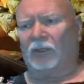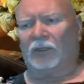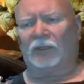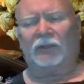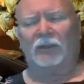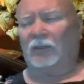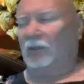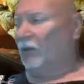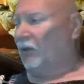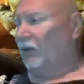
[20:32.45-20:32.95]

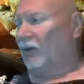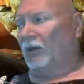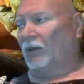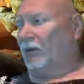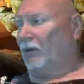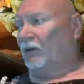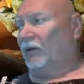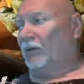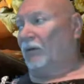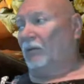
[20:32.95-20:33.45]
Is
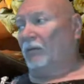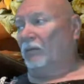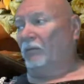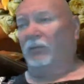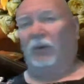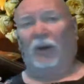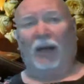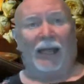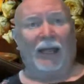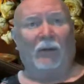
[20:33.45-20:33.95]

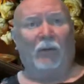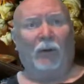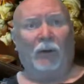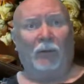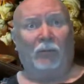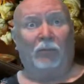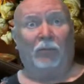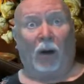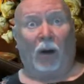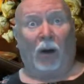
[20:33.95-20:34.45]
playing
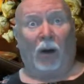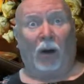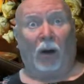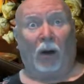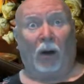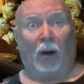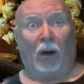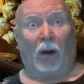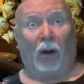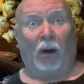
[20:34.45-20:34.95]
with
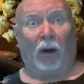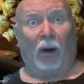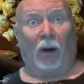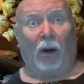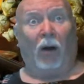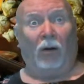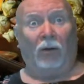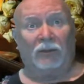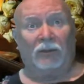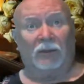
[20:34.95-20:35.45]

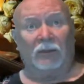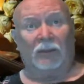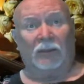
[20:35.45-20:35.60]
balls?